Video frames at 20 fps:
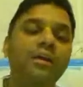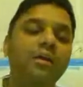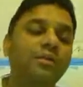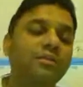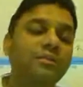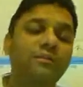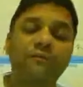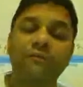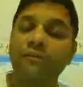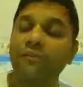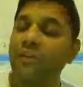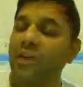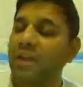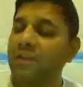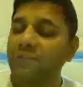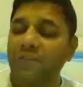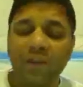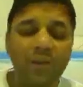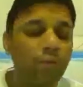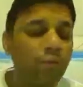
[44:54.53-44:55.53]
it's a
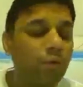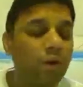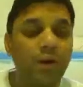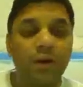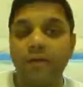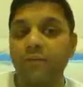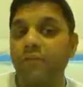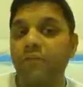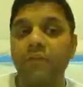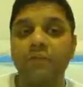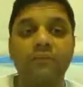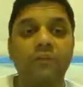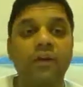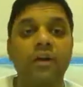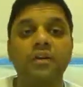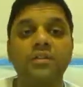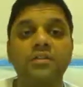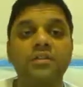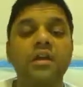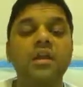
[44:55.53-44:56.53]
very, very
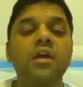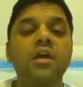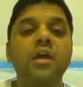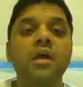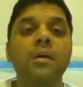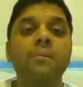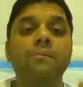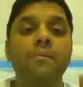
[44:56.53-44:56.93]
wonderful verse.